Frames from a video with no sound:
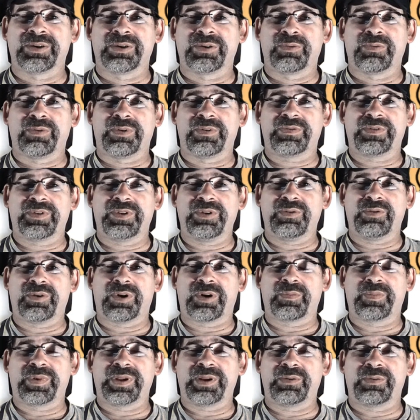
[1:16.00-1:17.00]
with
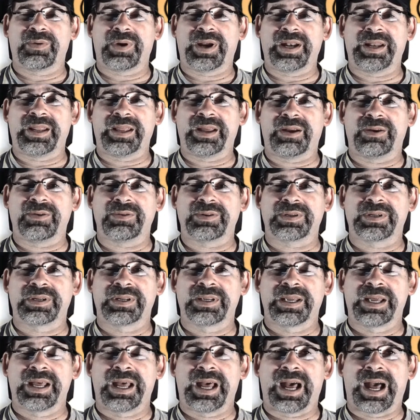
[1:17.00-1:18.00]
QRP radios.
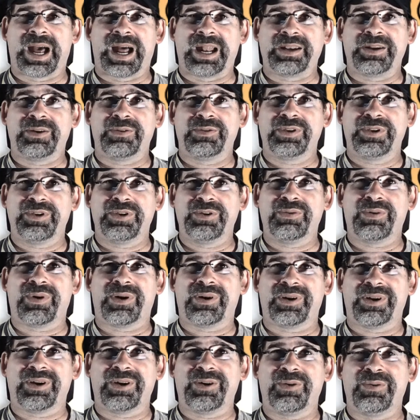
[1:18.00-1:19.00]
I do
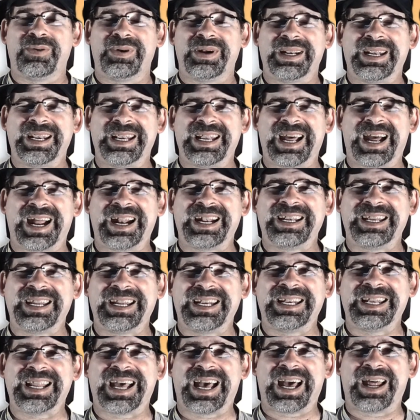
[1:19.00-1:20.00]
QRO
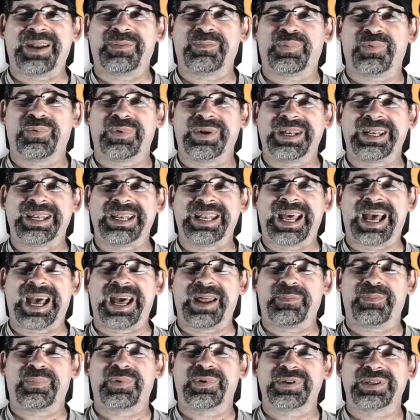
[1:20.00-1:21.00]

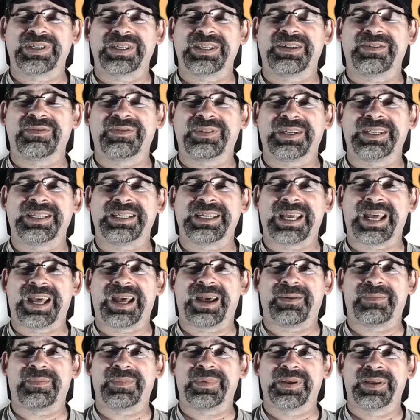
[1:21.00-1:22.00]
99.9% of the
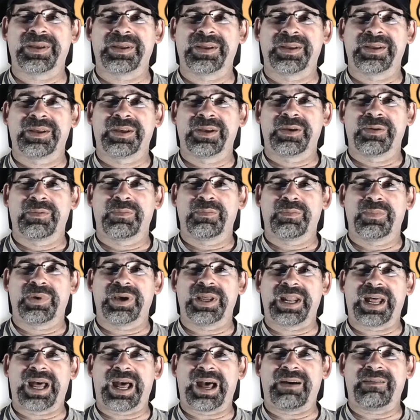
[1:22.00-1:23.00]
time,
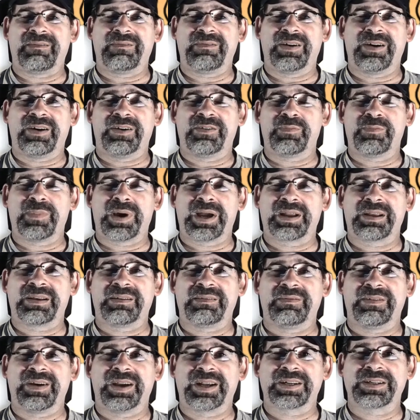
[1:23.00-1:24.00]
but I love my
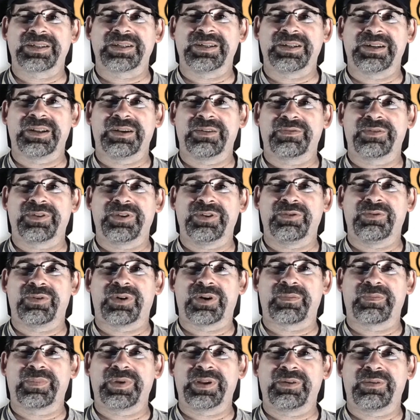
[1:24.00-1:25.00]
collection of
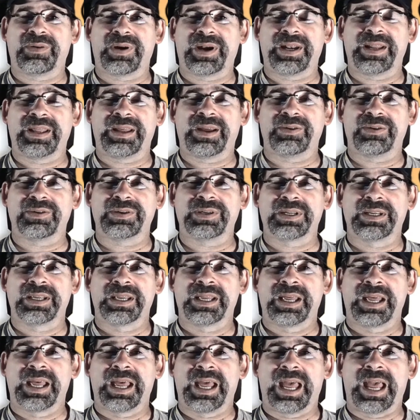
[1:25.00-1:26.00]
QRP radios.
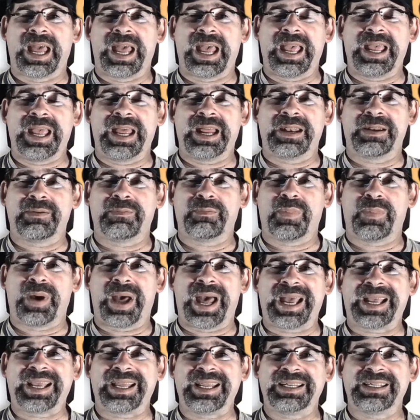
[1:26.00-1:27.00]
And
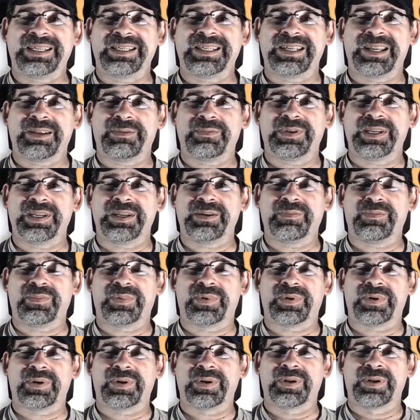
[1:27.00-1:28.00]
back in
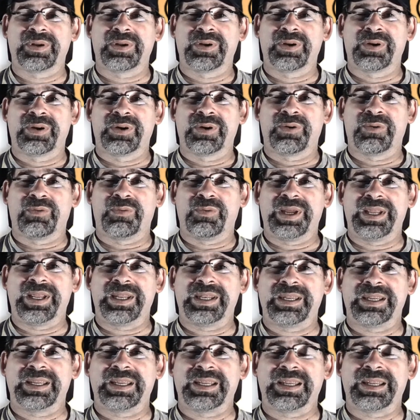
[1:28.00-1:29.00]
September,
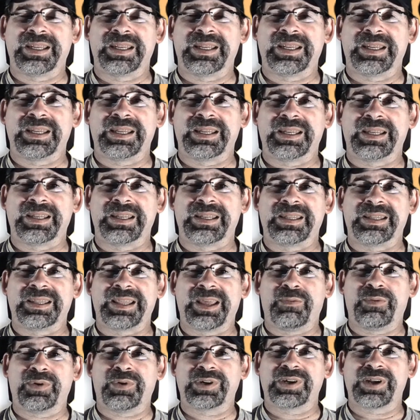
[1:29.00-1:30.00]
when they
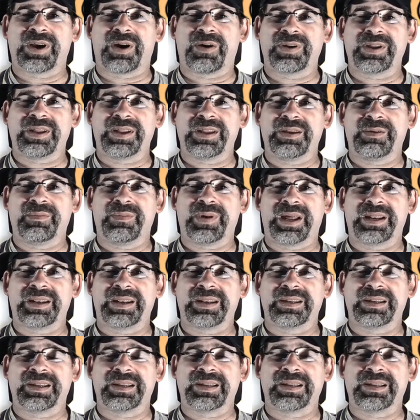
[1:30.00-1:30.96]
were talking about